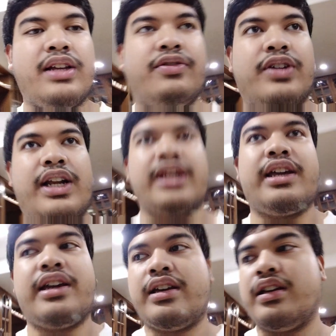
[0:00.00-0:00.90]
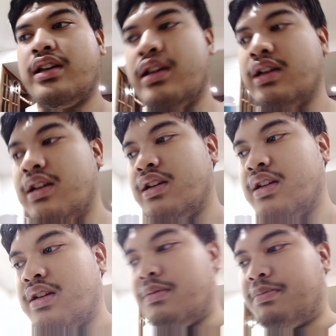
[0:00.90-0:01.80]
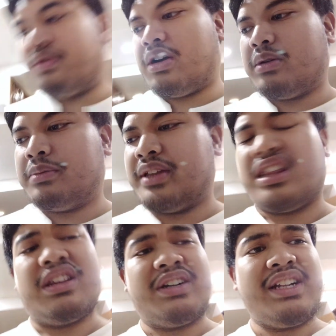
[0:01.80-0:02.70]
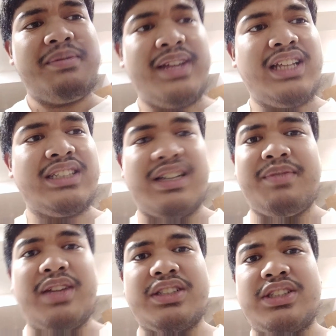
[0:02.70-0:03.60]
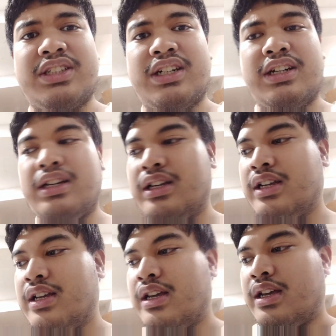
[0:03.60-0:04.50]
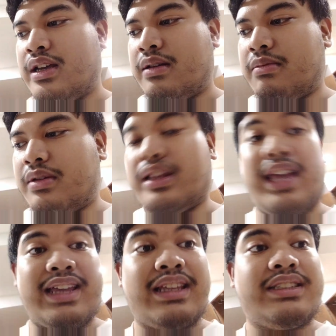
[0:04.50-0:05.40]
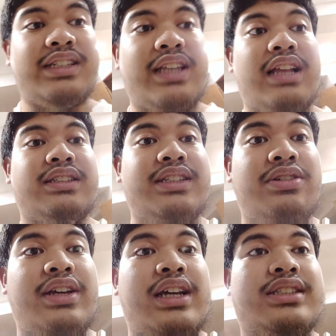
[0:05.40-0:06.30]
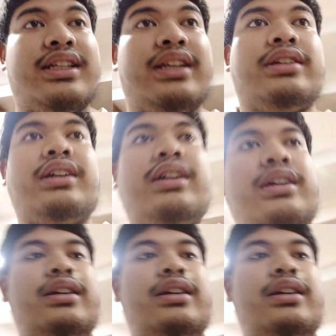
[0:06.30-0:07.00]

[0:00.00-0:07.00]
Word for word: wait for like probably 30 minutes. I'm not sure. But yeah, that's it. I'll see you guys later.